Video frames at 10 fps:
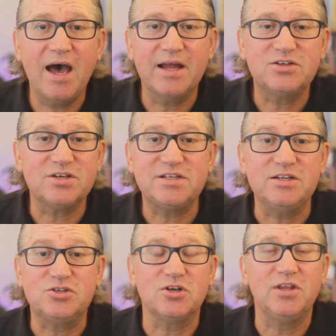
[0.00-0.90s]
just in
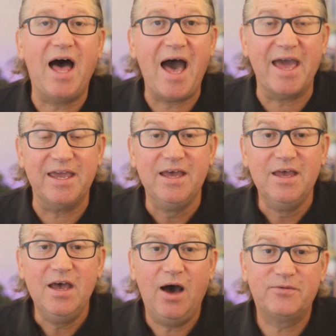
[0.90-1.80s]
July
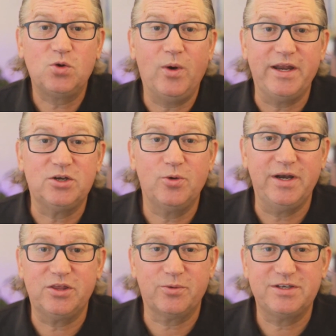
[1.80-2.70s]
of
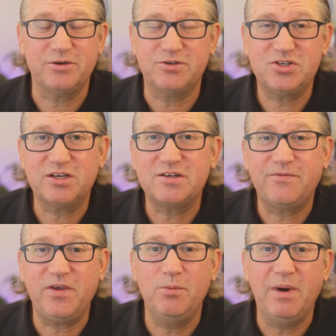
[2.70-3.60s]
2023, so just a
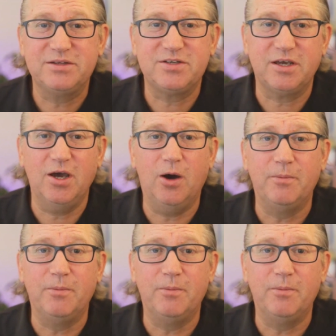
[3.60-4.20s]
few months ago.